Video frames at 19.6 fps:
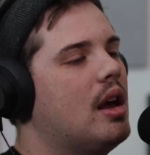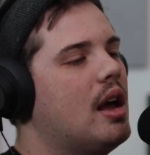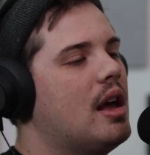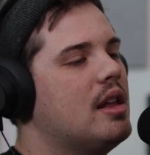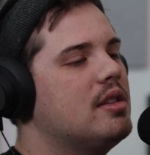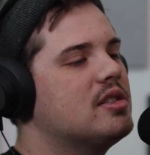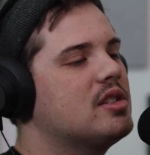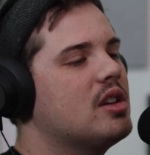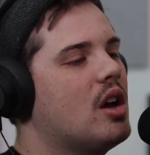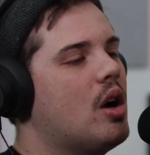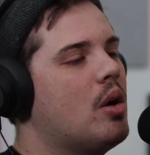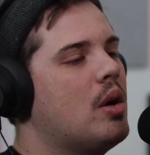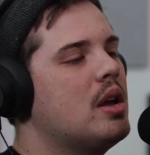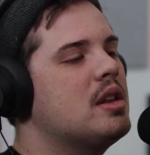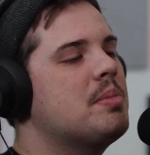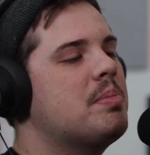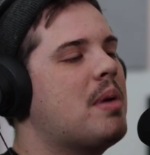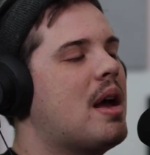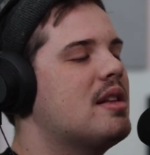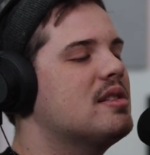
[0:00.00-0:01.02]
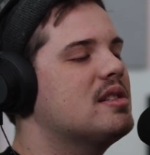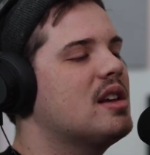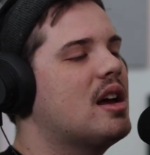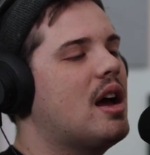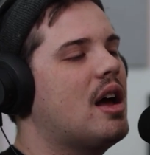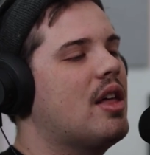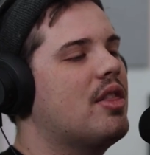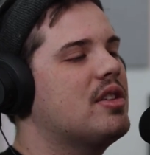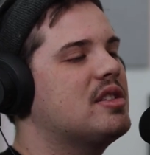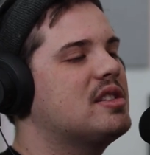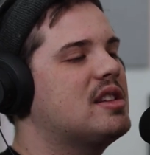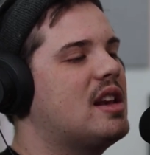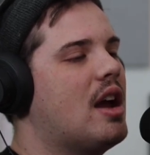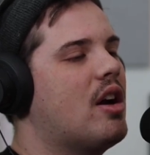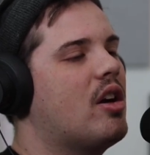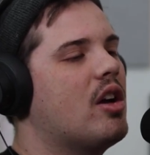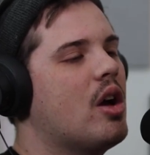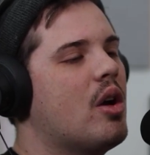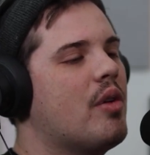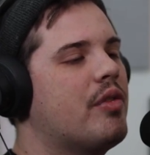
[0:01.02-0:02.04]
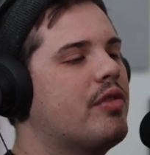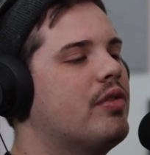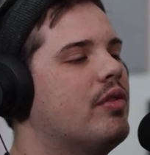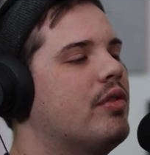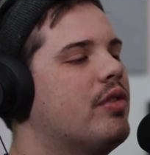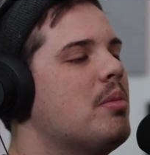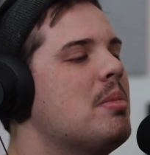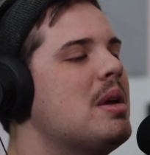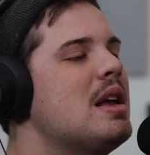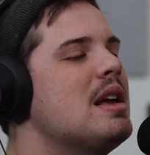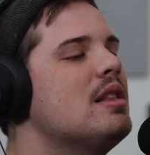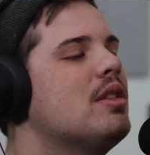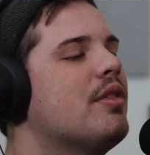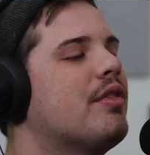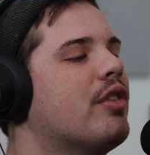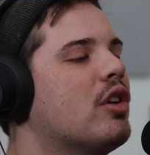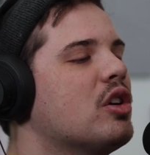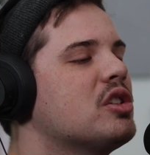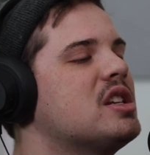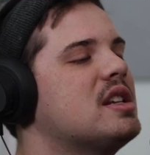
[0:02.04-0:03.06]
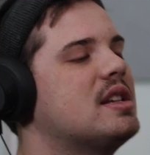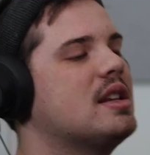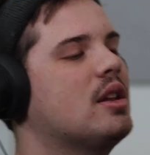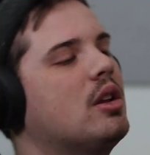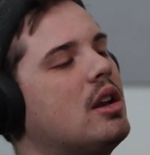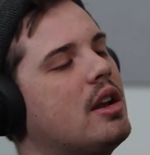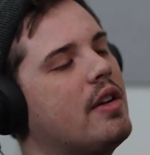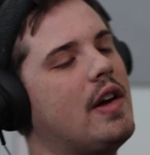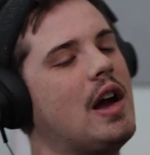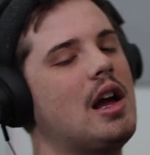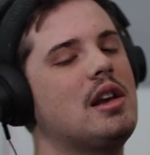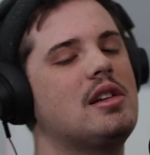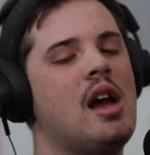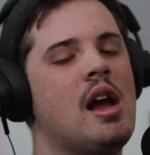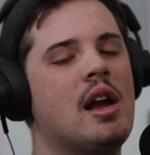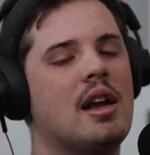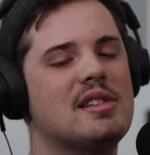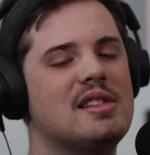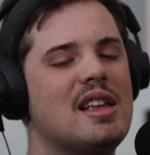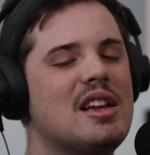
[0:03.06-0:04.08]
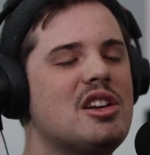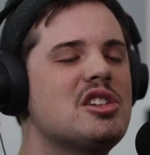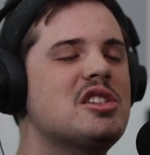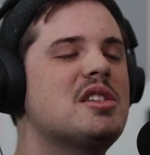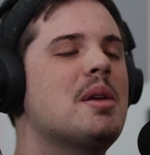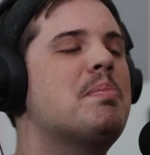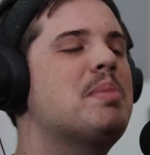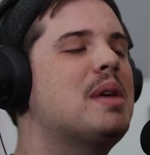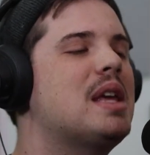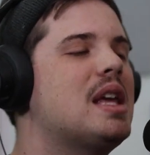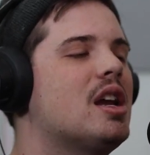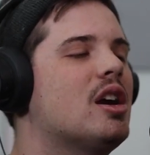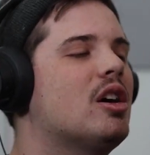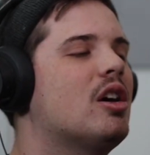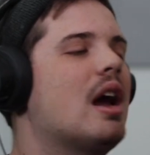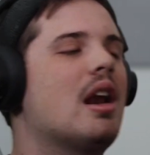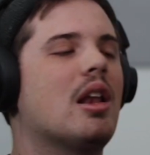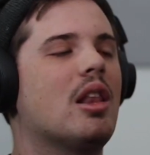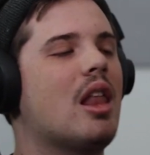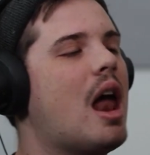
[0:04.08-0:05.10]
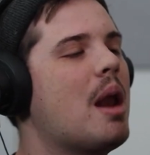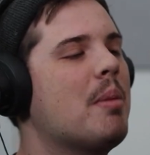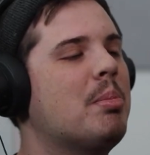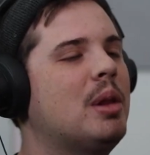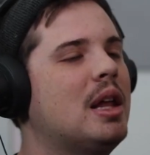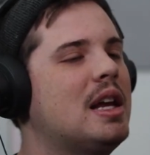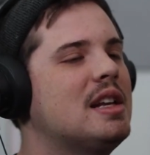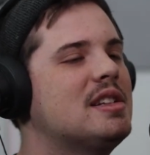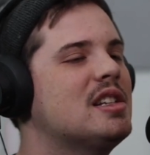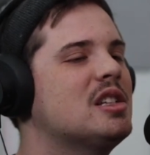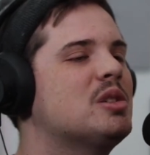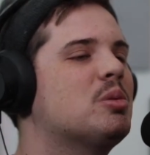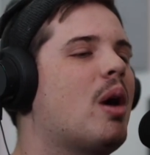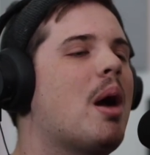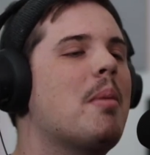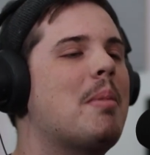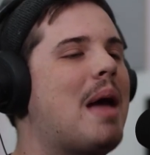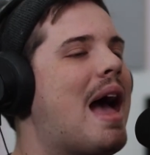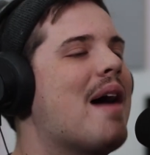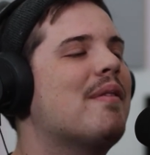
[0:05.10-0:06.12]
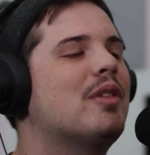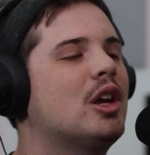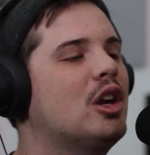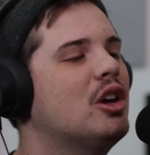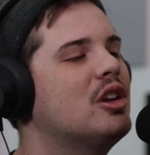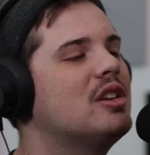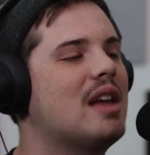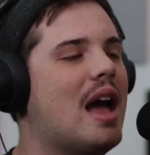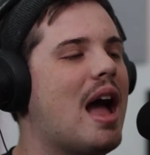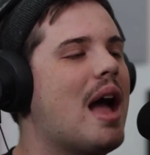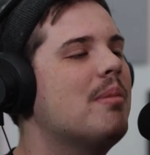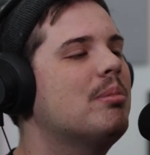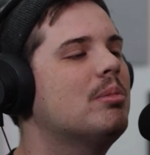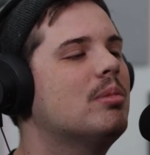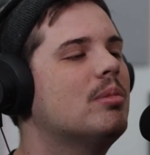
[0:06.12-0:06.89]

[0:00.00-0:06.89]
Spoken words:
And so it depends on the scenario. For me, the versatility of hot dog is they just appear at a lot of places where I'm having a good time.